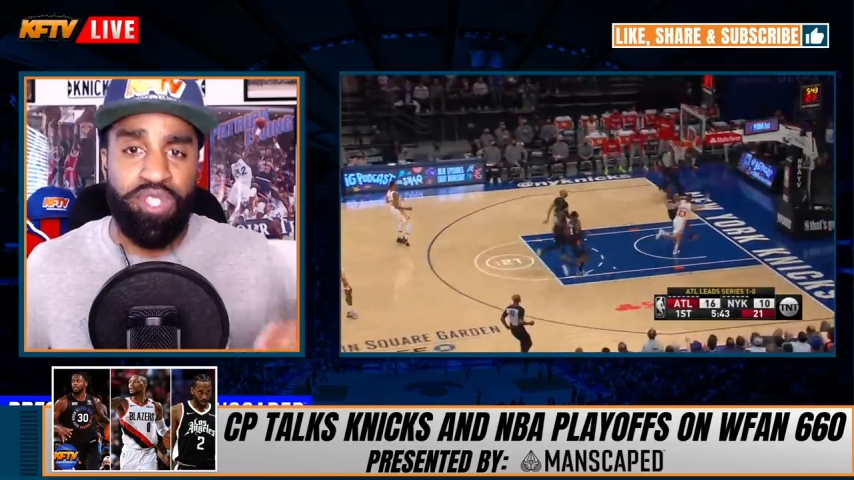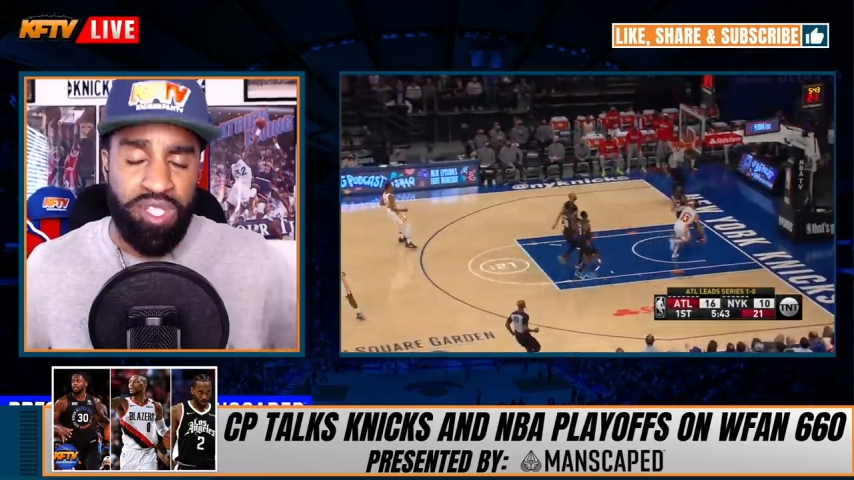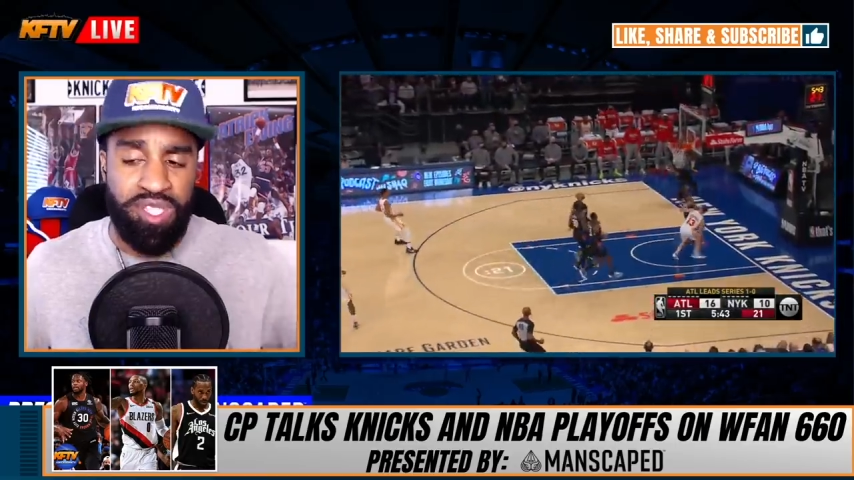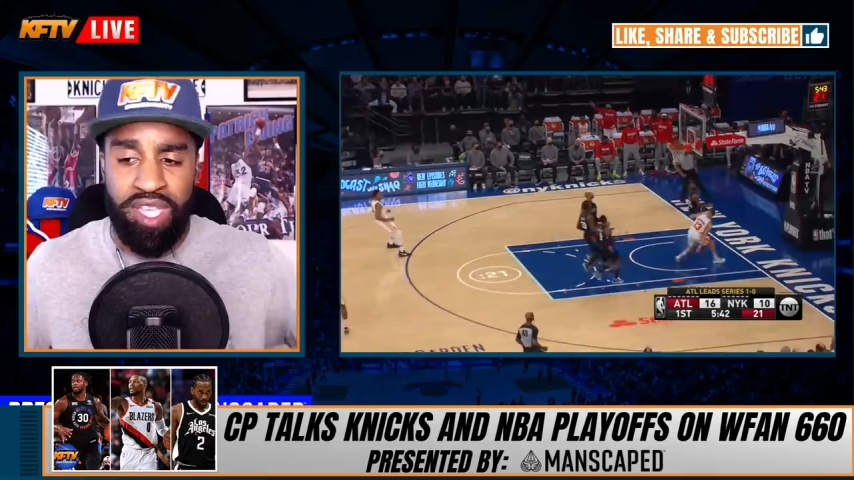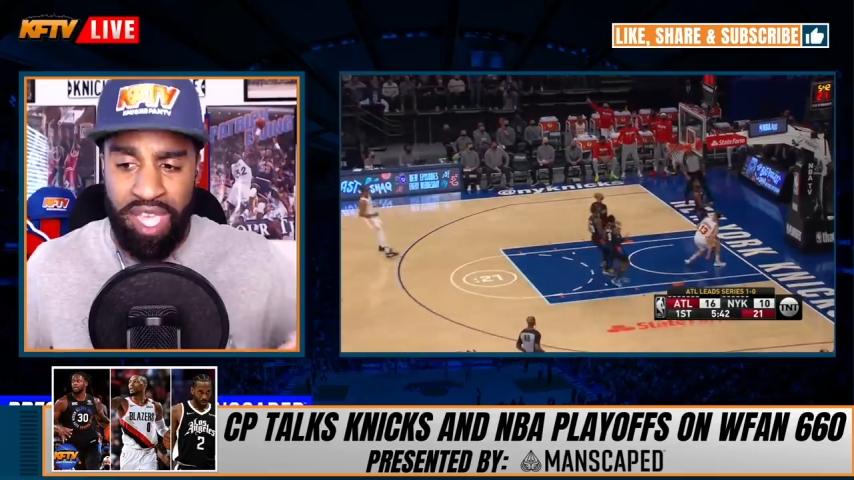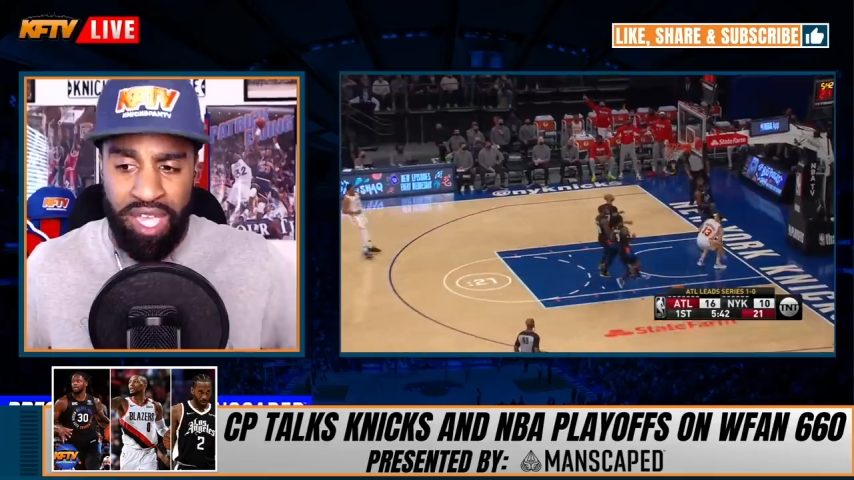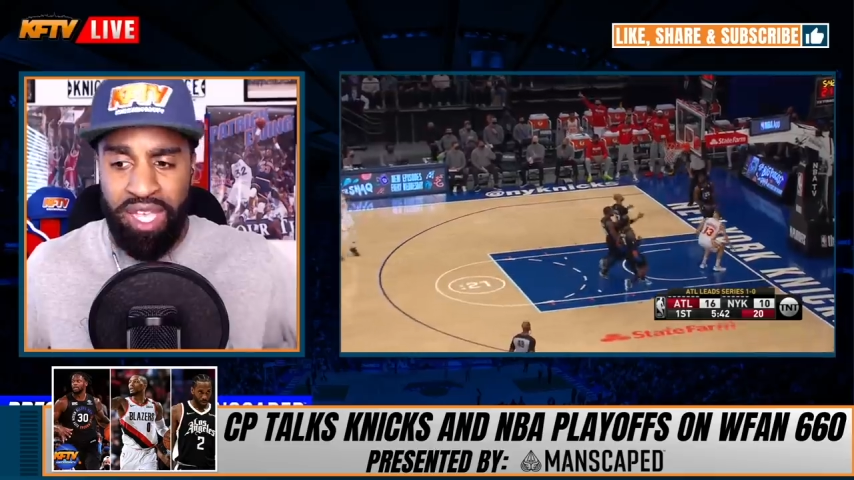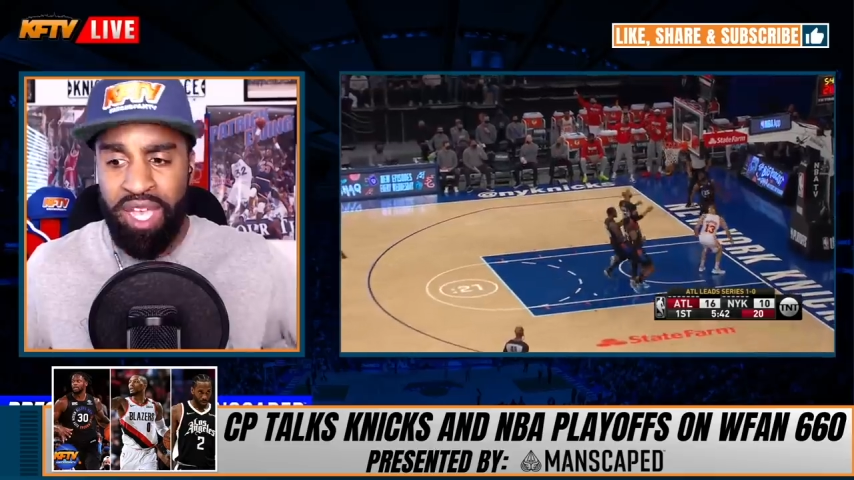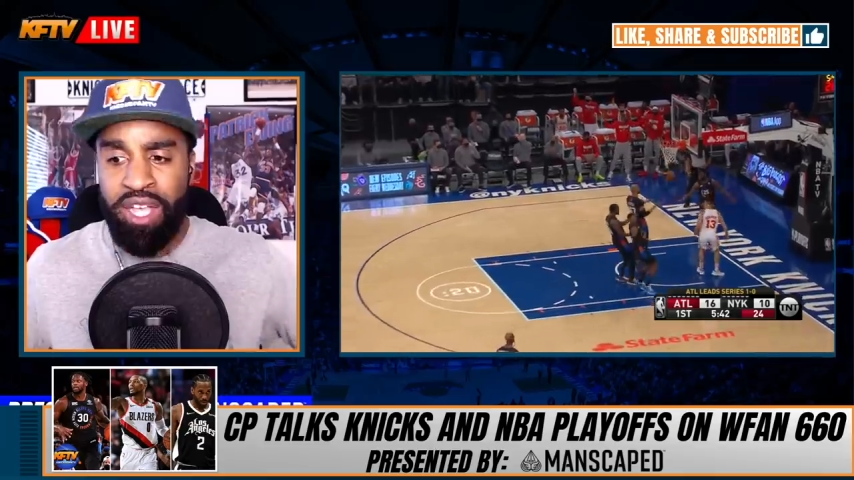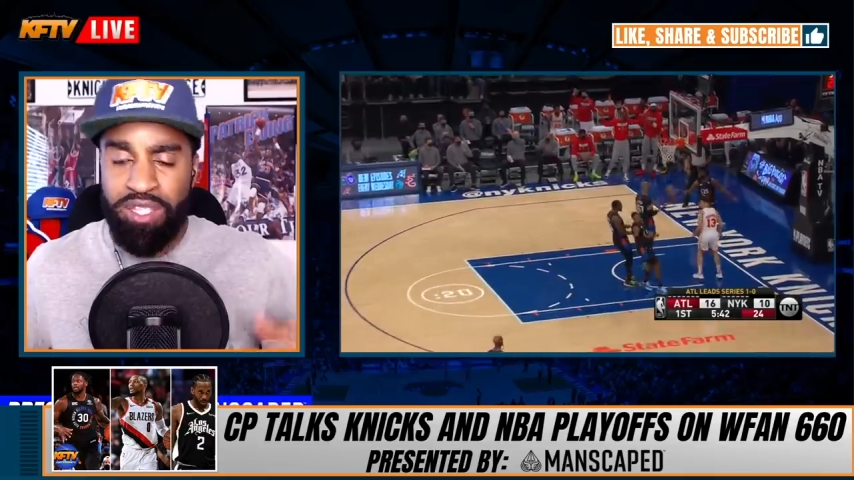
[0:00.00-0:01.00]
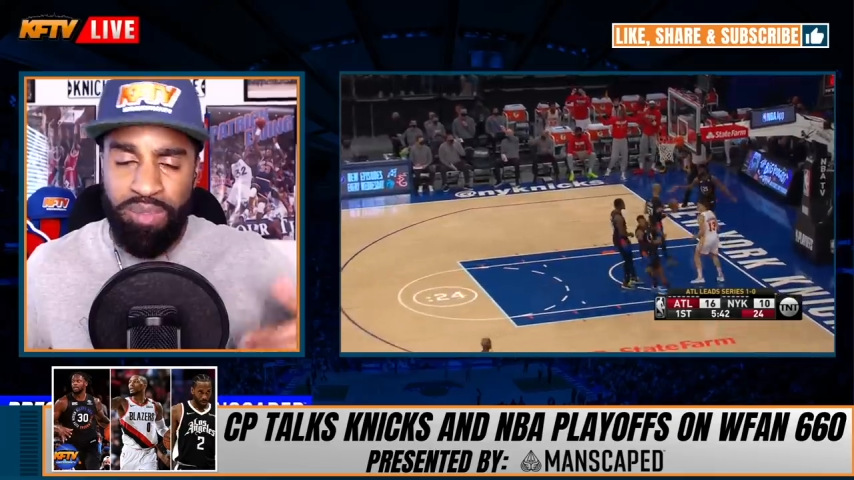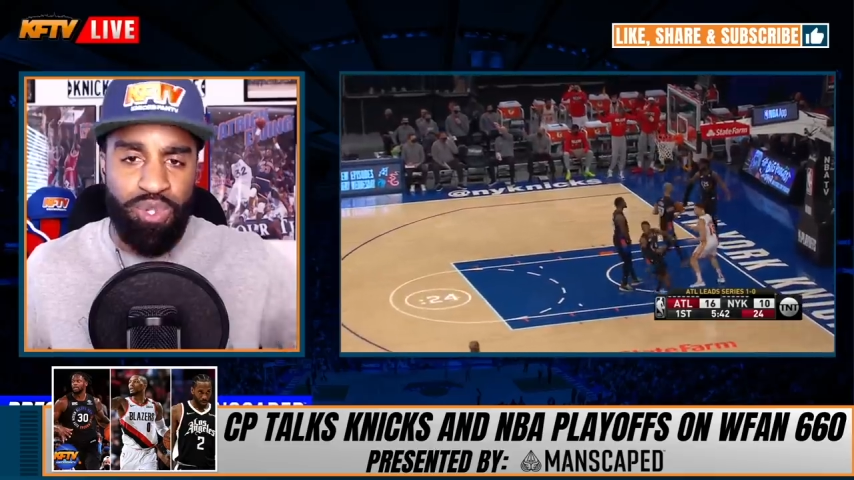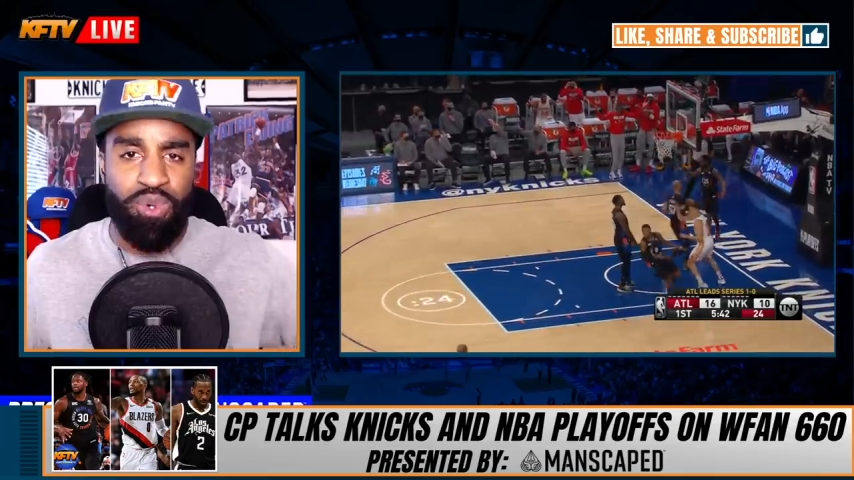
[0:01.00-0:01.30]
just to get some sort